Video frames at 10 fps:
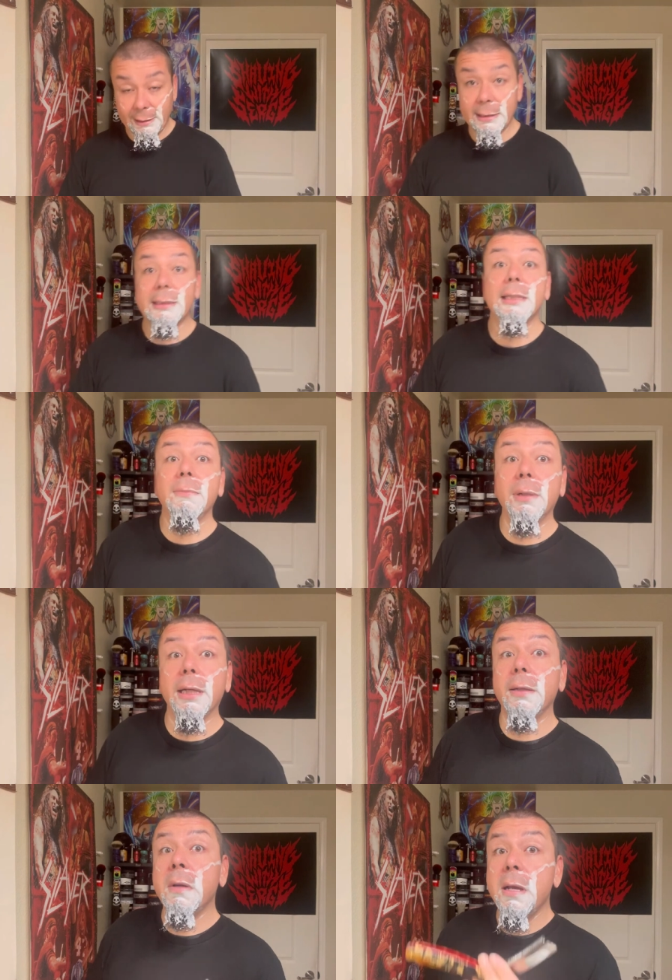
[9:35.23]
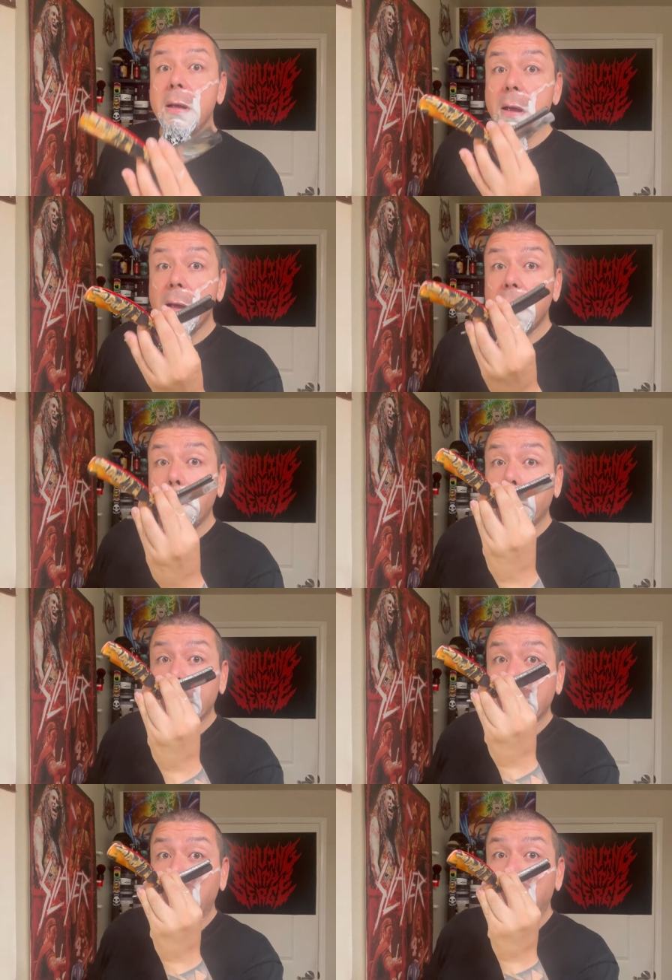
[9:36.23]
listed, but
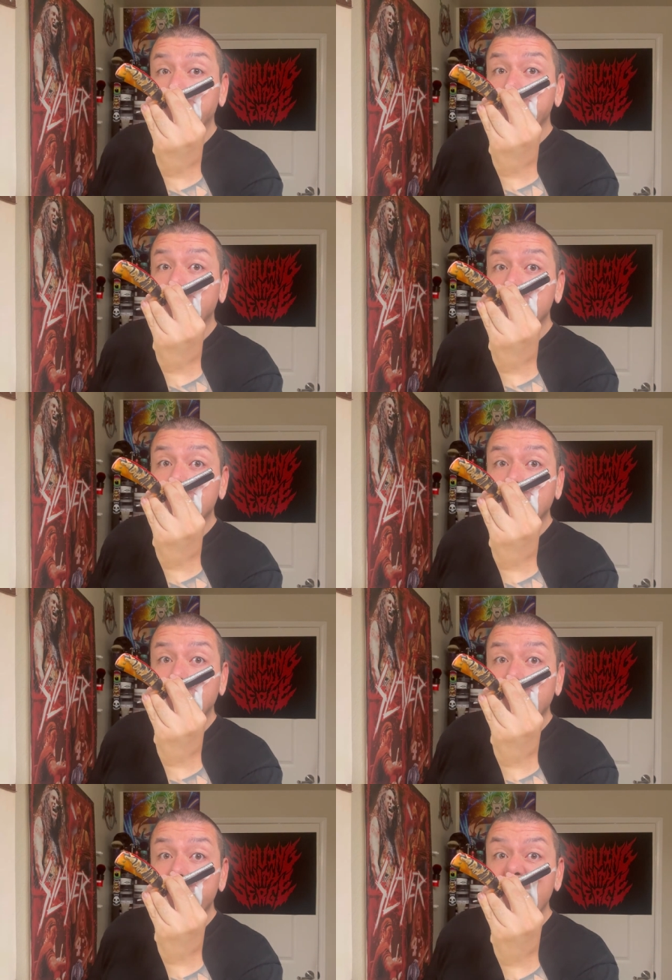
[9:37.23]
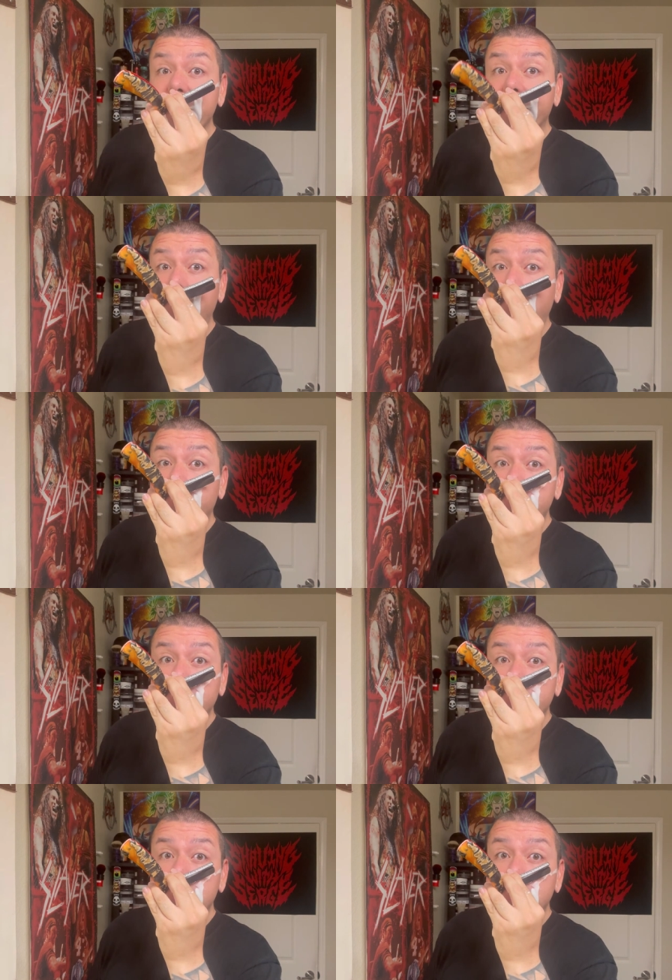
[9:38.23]
you know, besides the, it being far from
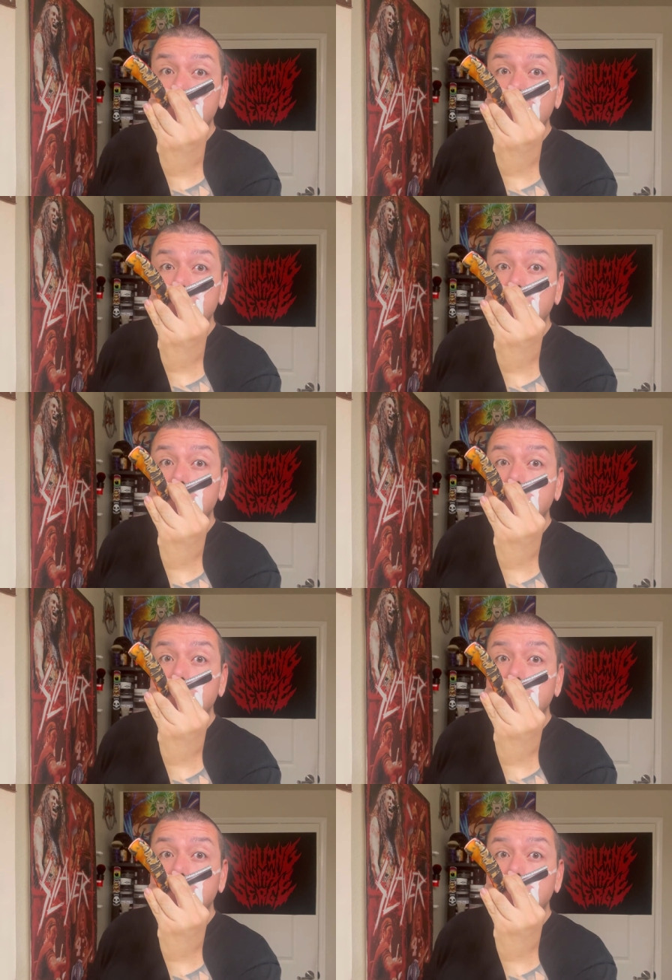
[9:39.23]
everything,